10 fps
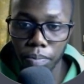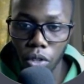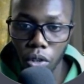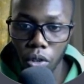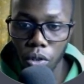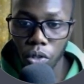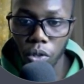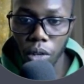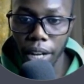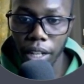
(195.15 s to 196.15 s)
So
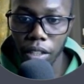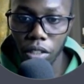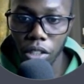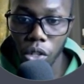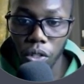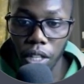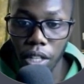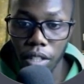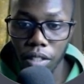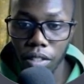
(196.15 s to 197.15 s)
you can use
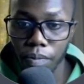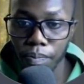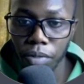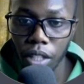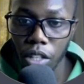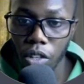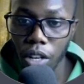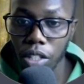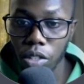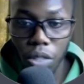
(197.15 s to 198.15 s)
this. You
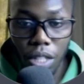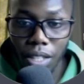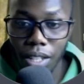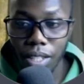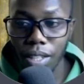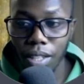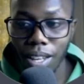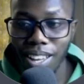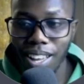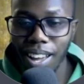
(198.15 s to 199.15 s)
can use these as they
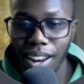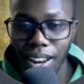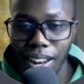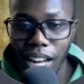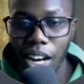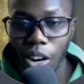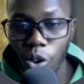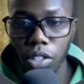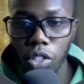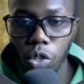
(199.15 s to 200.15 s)
are,
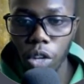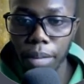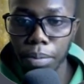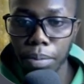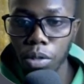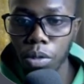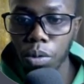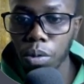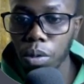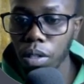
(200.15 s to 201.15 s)
or to help
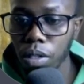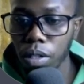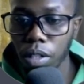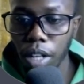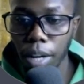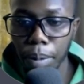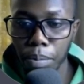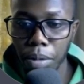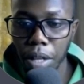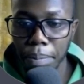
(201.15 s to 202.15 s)
you come
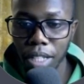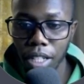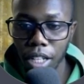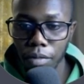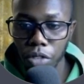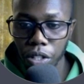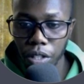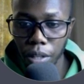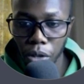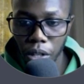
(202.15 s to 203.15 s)
up with a better name. For
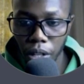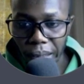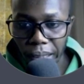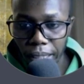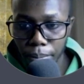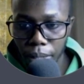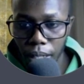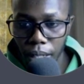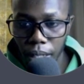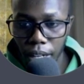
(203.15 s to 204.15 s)
example, here I'm
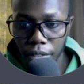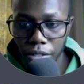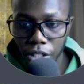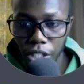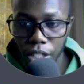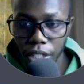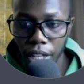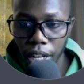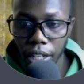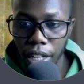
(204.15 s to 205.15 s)
seeing here
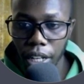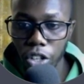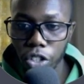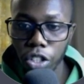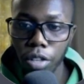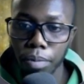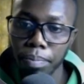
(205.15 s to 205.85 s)
fridgeinsider.com.